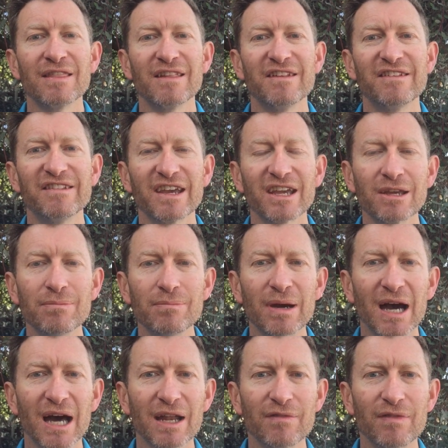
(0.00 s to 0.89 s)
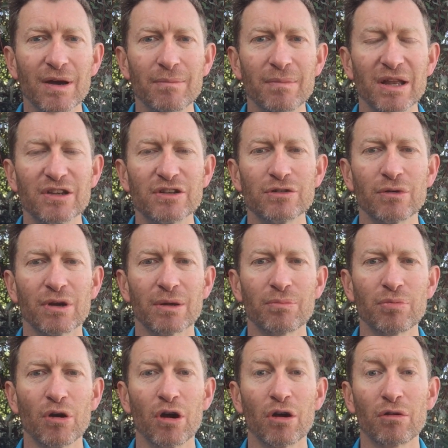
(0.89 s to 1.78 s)
The second part of our
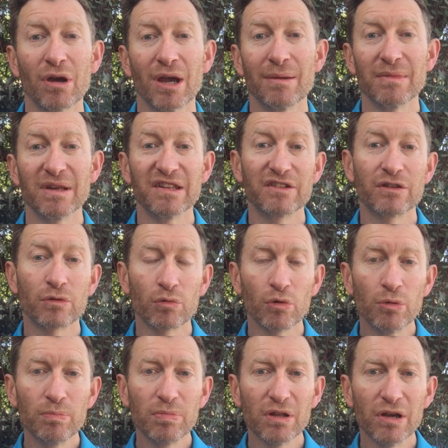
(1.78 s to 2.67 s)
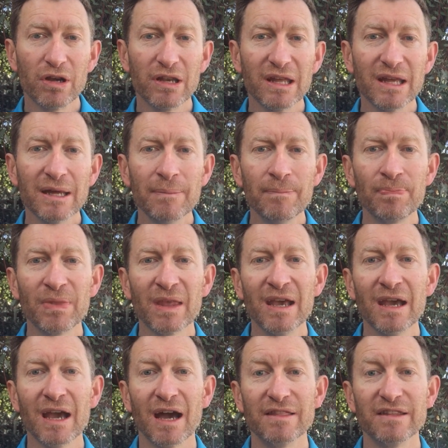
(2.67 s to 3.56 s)
mentoring program is group learning,
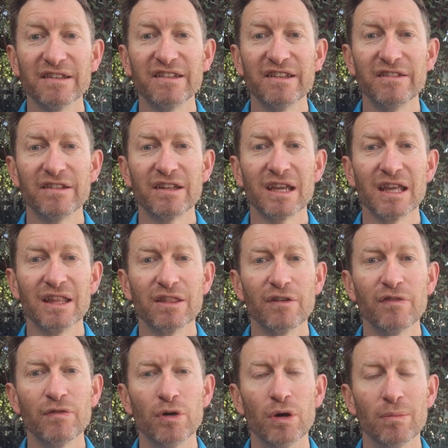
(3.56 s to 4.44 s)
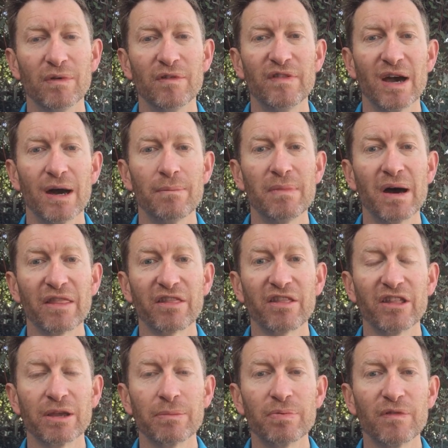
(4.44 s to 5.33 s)
and this is in the form of our
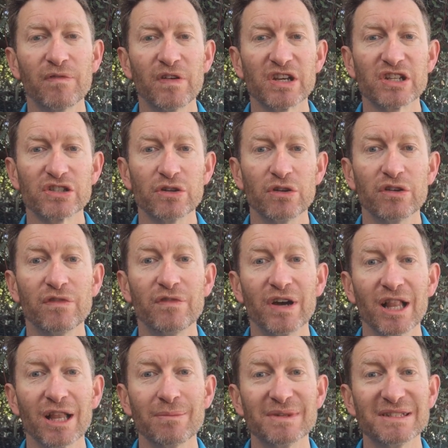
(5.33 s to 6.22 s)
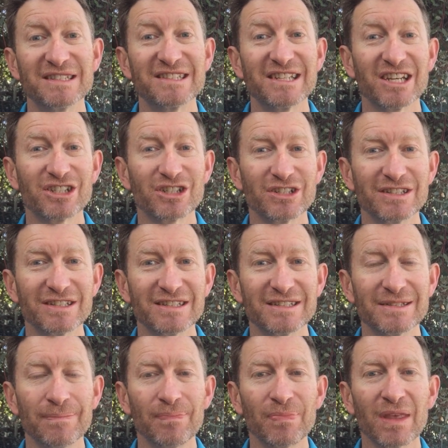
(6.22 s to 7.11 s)
monthly professional development
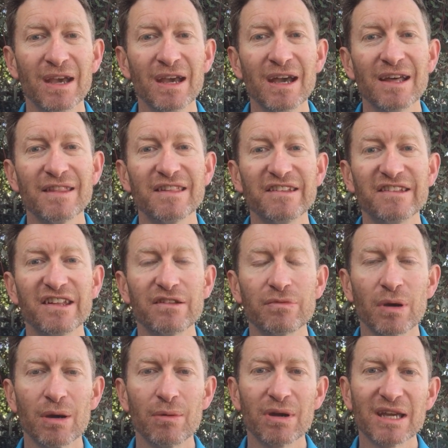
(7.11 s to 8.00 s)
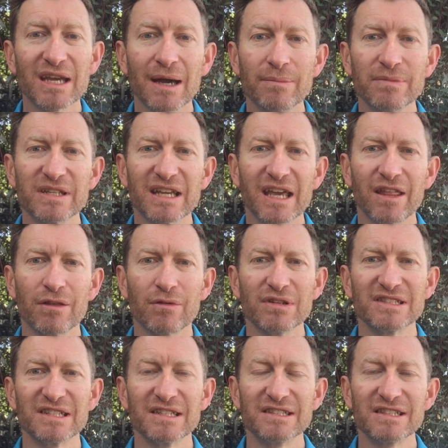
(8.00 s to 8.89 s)
sessions. This is where we come together
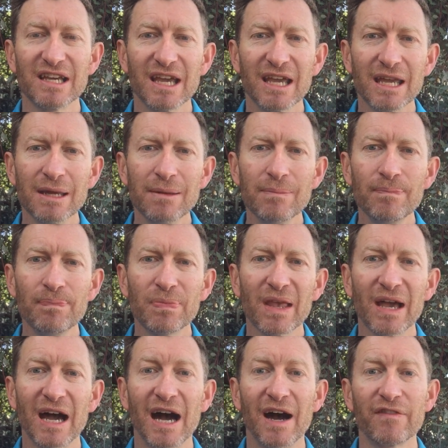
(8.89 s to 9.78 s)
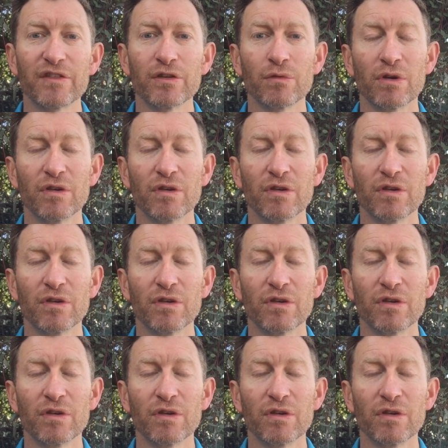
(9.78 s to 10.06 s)
as a team after